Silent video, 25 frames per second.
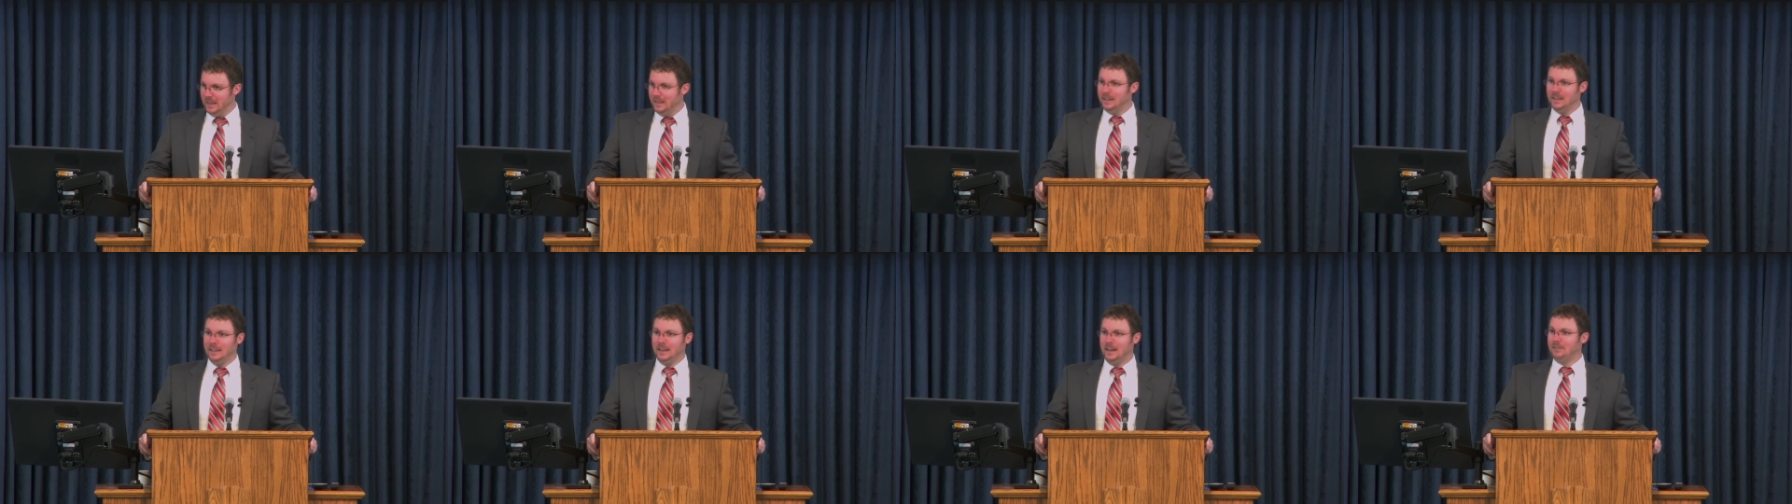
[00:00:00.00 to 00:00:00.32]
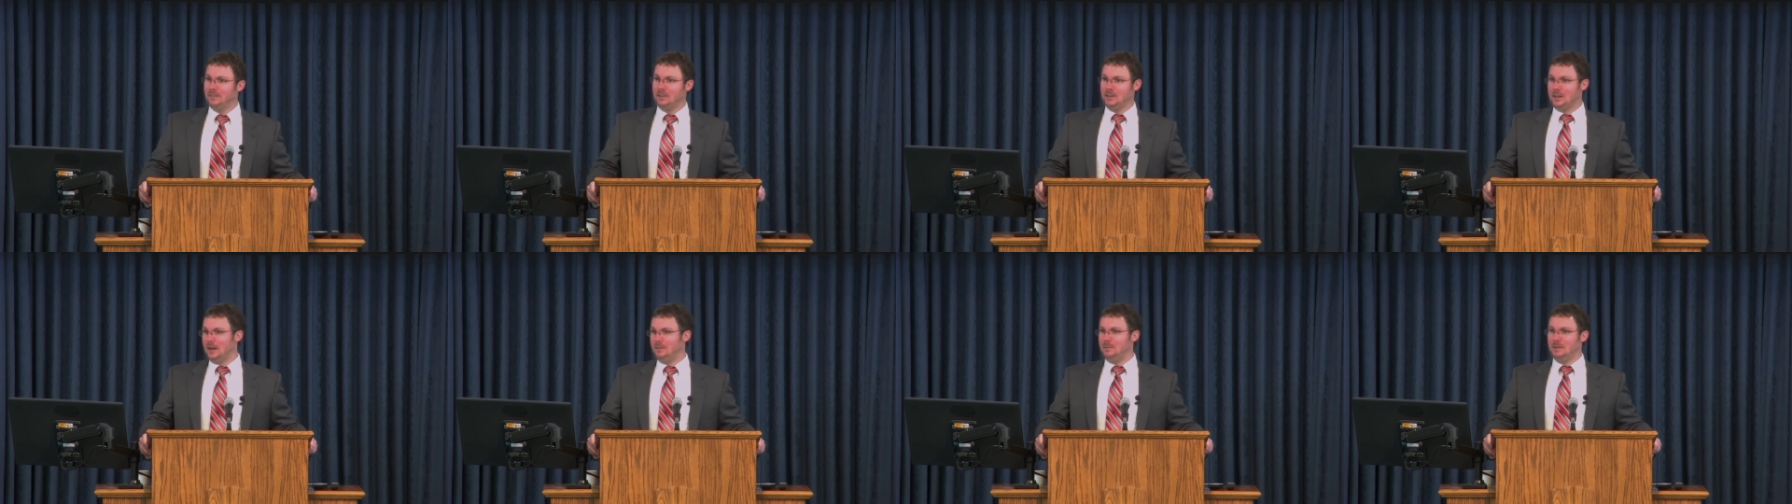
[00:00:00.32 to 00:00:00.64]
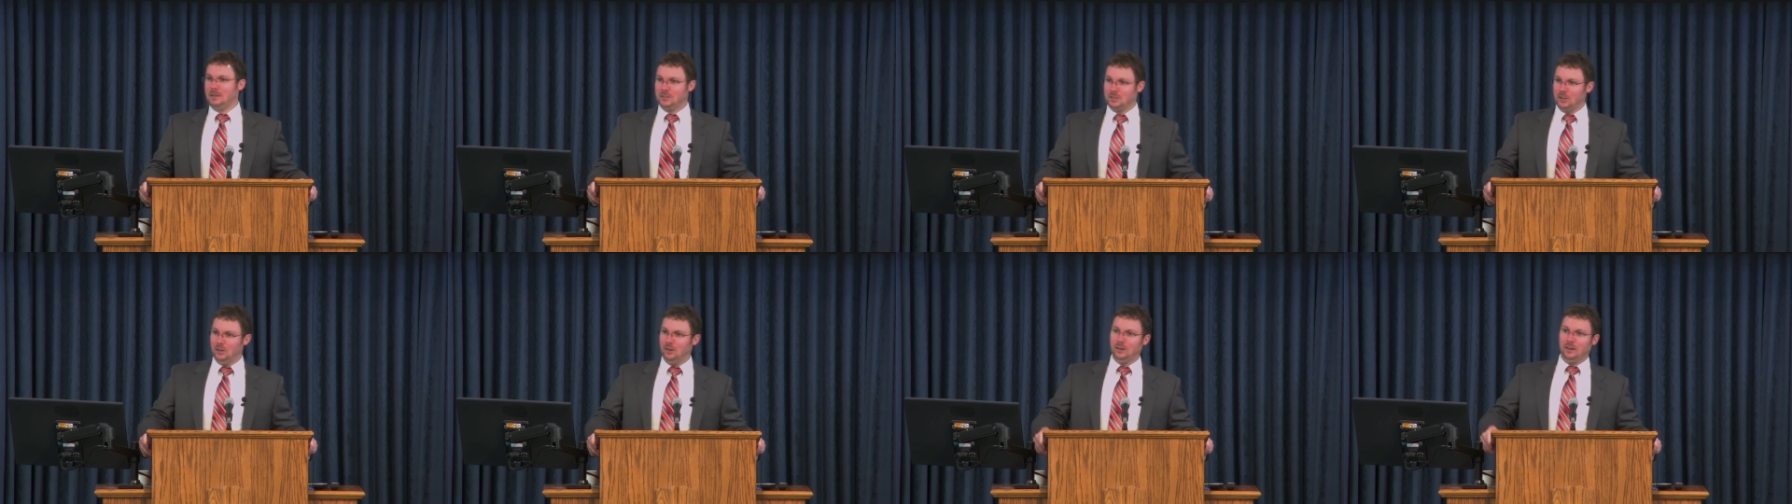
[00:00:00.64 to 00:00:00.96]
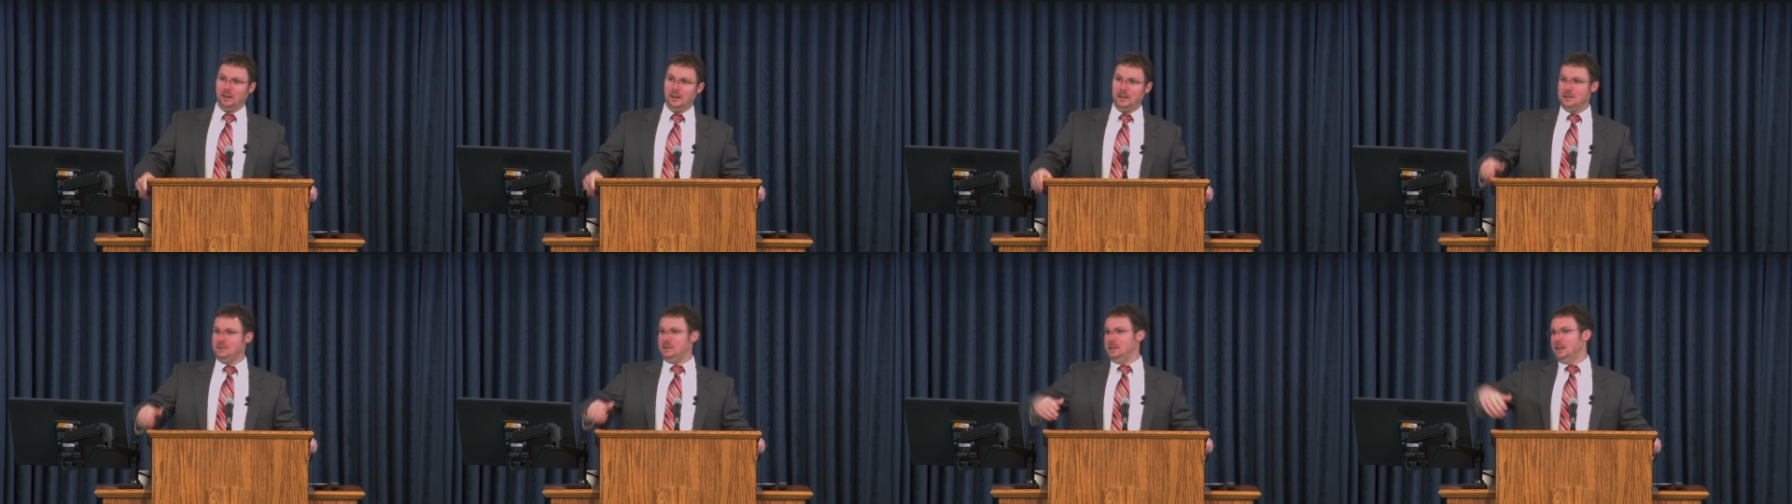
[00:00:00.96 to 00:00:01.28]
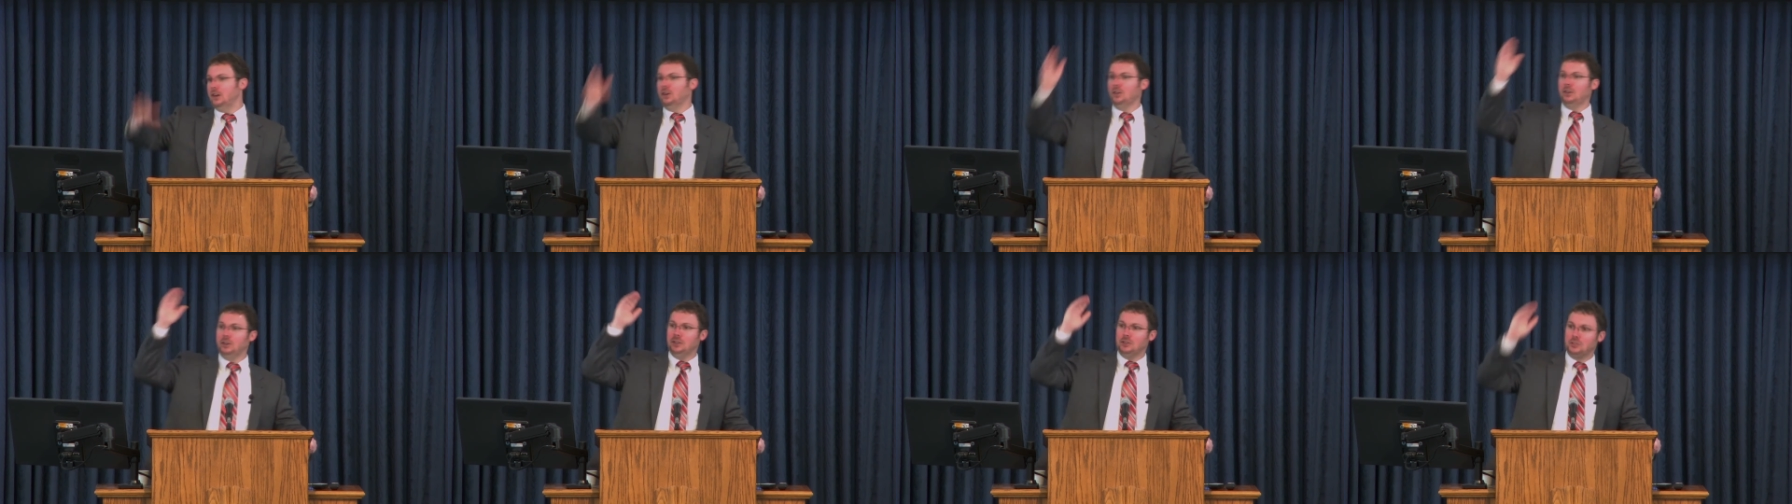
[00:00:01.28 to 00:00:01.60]
and every time he saw her, he
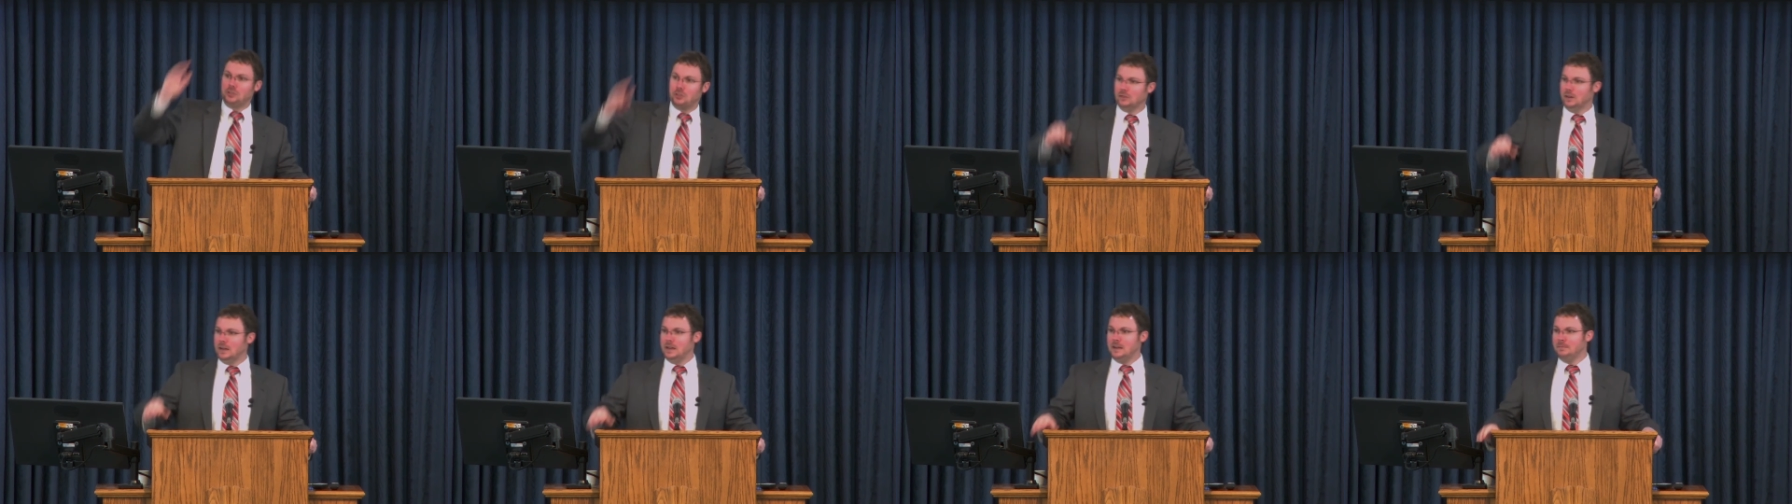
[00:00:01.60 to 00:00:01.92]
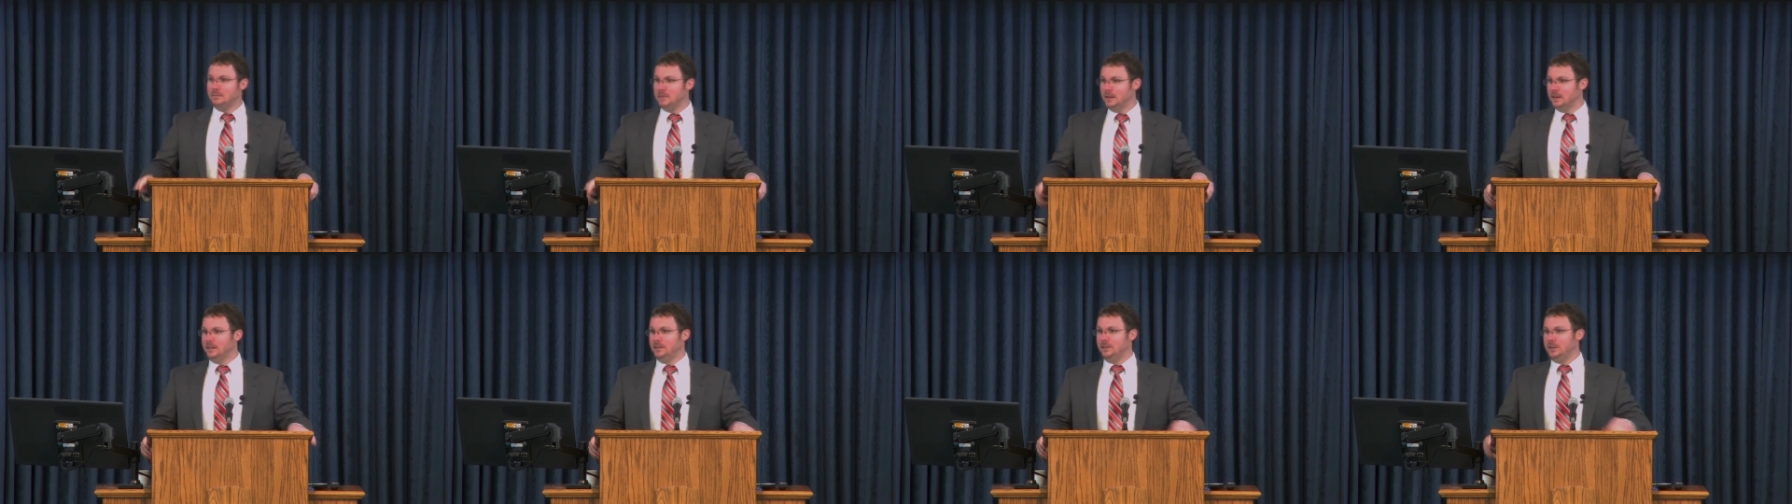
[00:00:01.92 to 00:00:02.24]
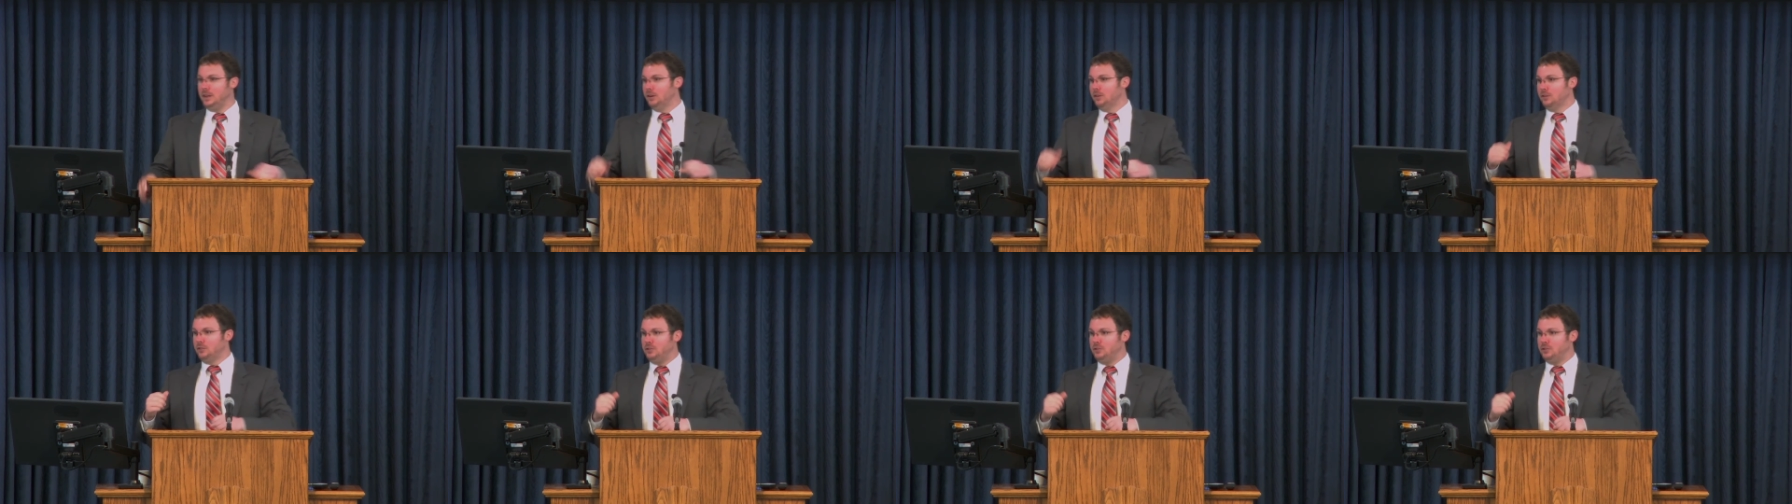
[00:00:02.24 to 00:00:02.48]
yelled and screamed and,